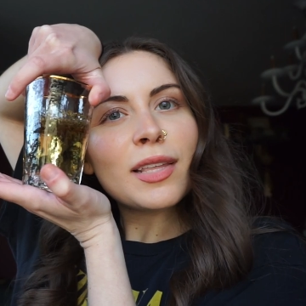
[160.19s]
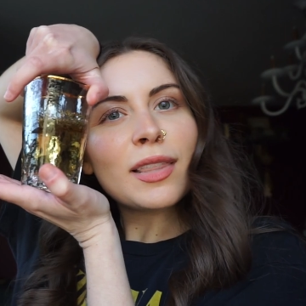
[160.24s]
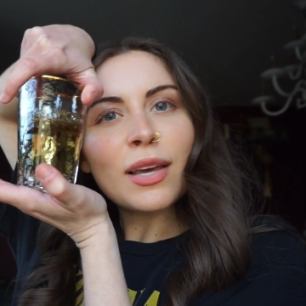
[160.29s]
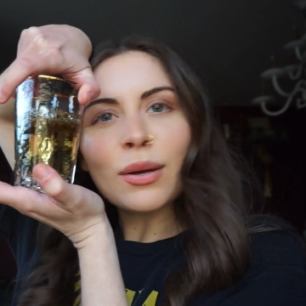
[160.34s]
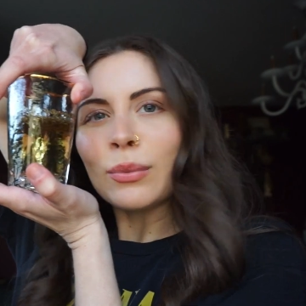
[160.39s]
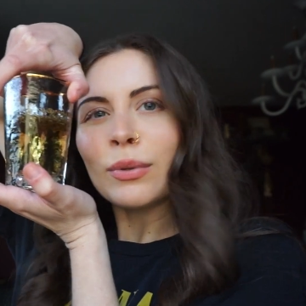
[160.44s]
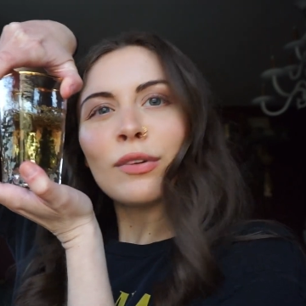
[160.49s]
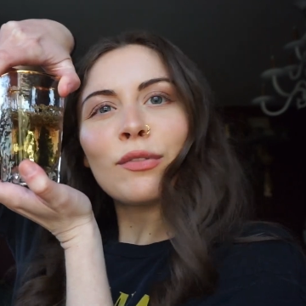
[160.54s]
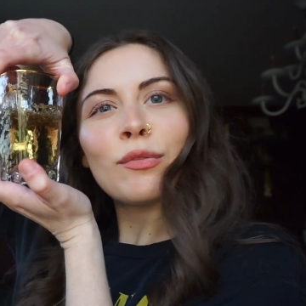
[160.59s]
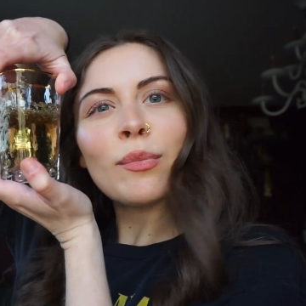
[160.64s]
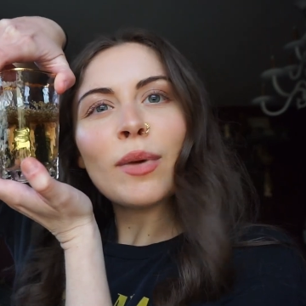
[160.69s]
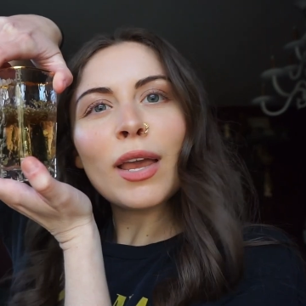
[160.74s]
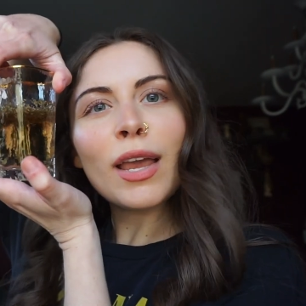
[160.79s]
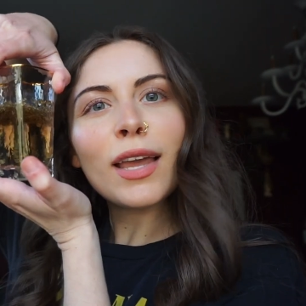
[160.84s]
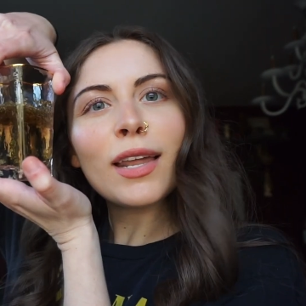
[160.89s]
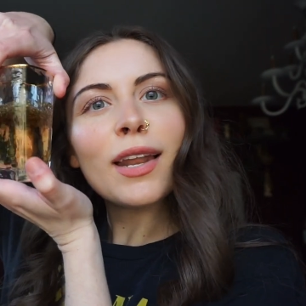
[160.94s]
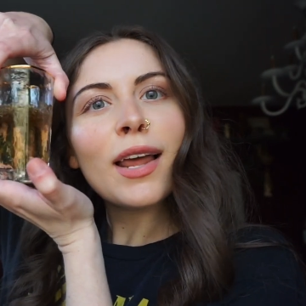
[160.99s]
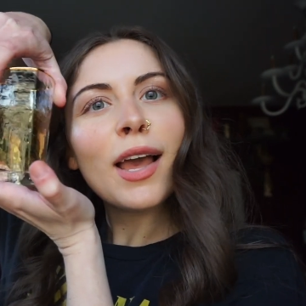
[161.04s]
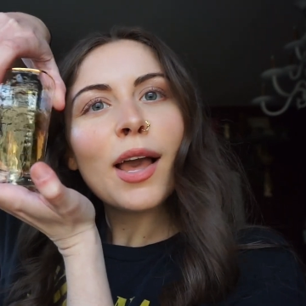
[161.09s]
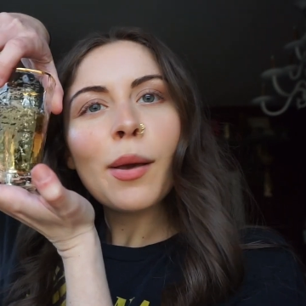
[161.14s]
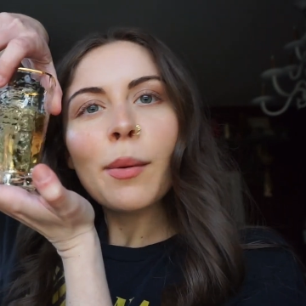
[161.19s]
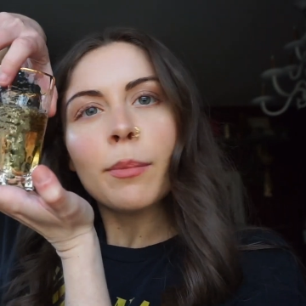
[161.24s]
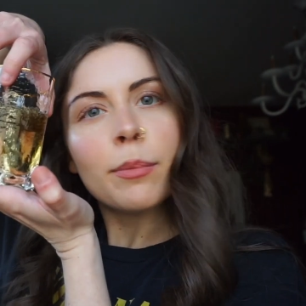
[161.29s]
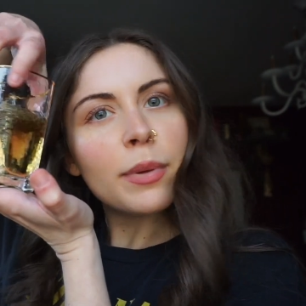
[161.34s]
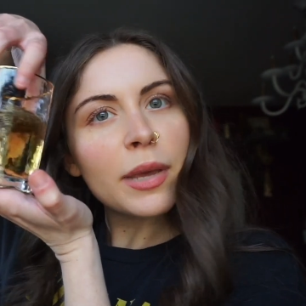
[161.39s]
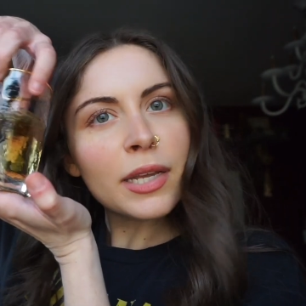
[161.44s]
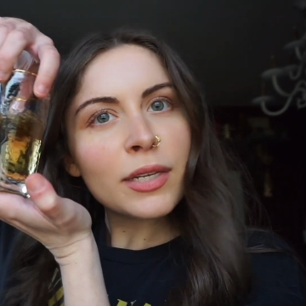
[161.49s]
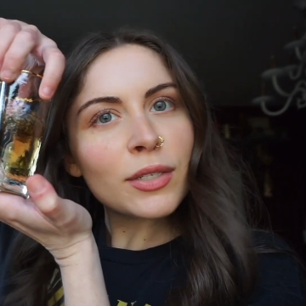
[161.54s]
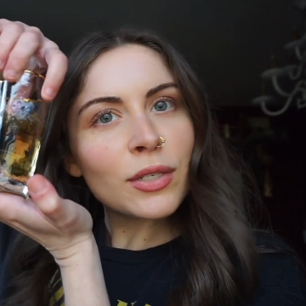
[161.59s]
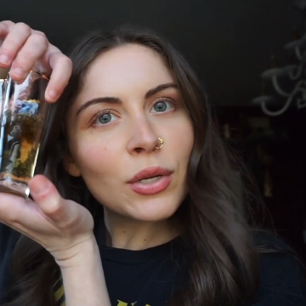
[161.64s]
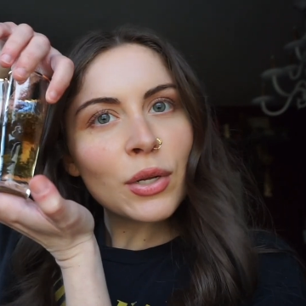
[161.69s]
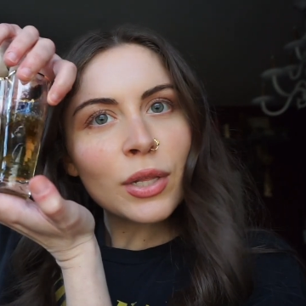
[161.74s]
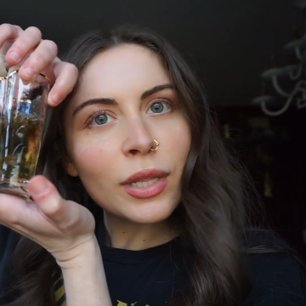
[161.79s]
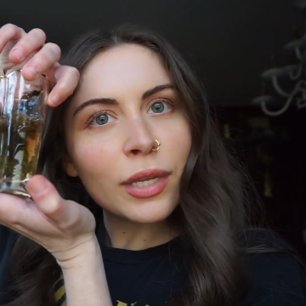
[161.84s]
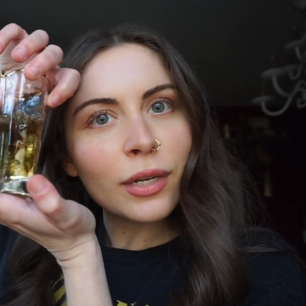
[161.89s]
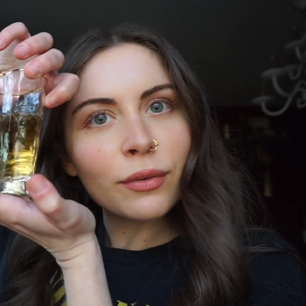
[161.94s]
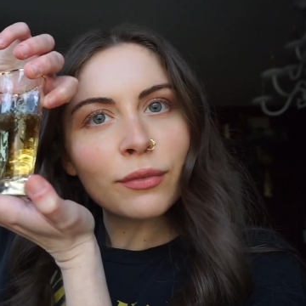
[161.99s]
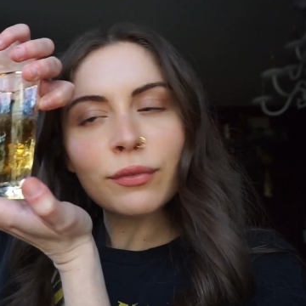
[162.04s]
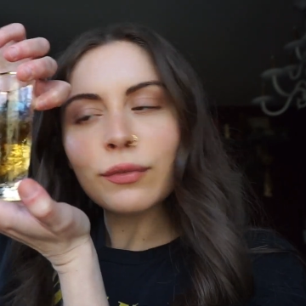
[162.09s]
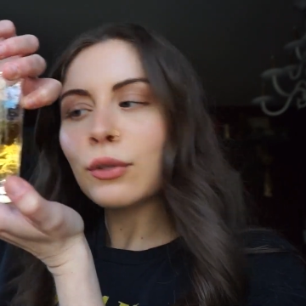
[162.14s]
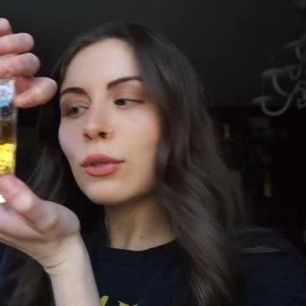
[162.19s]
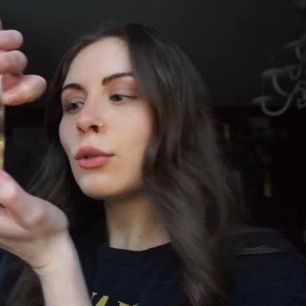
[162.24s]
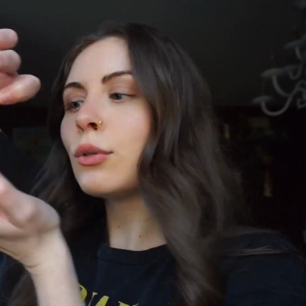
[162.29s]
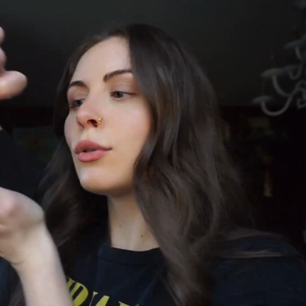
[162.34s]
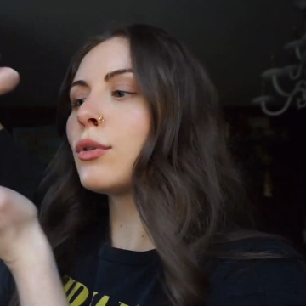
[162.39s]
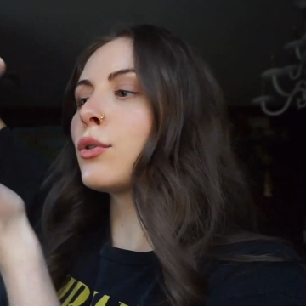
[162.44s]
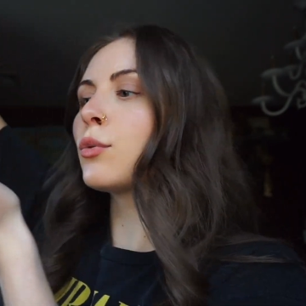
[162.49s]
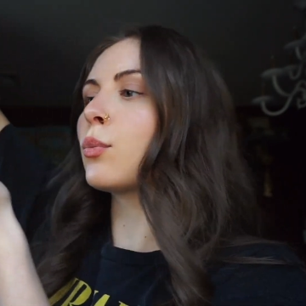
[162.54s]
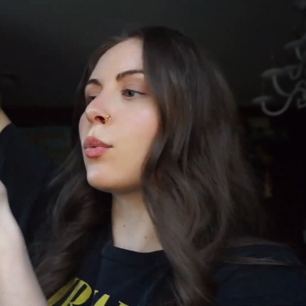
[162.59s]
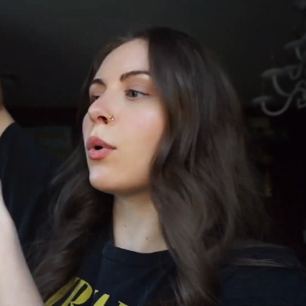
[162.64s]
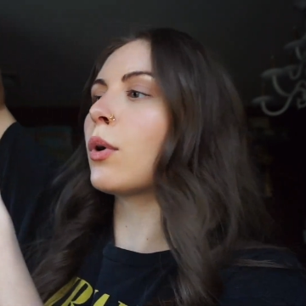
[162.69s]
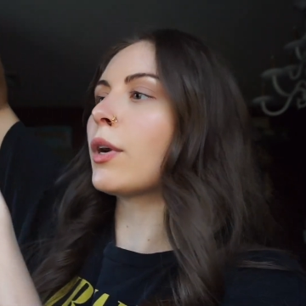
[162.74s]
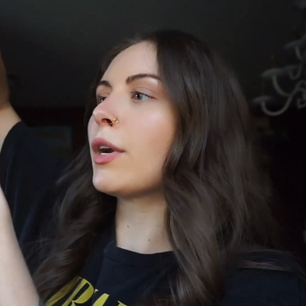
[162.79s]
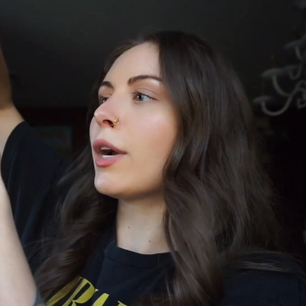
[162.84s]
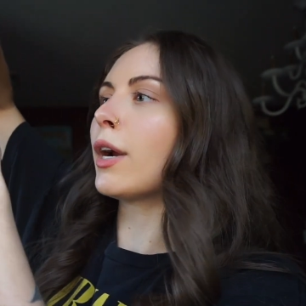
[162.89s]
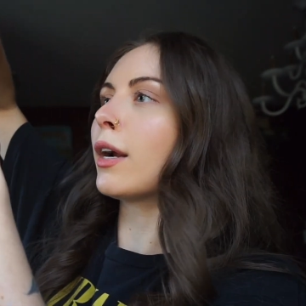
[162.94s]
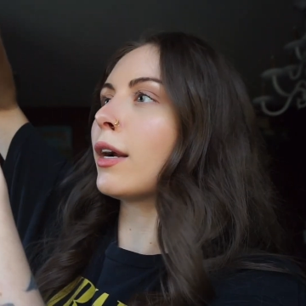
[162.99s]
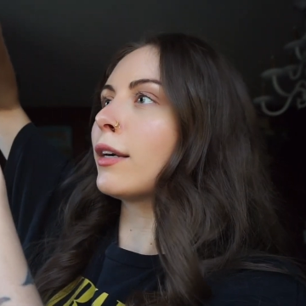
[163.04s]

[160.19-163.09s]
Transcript: that we've made basil infused water.